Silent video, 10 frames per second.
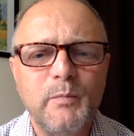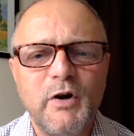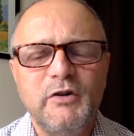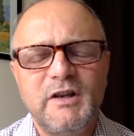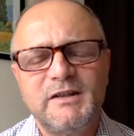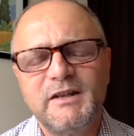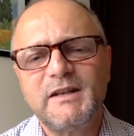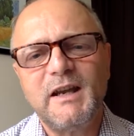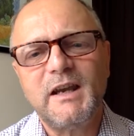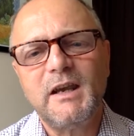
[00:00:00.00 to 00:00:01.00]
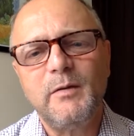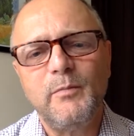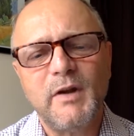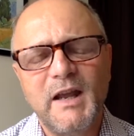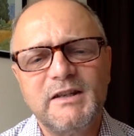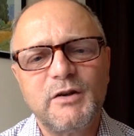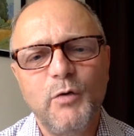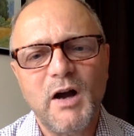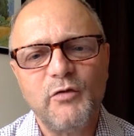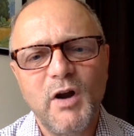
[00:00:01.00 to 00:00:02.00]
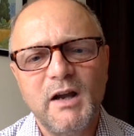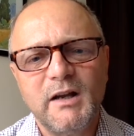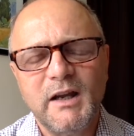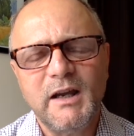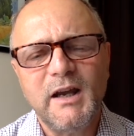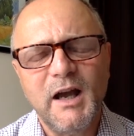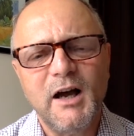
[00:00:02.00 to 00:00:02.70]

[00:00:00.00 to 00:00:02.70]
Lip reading: protests are taking place, quite rightly,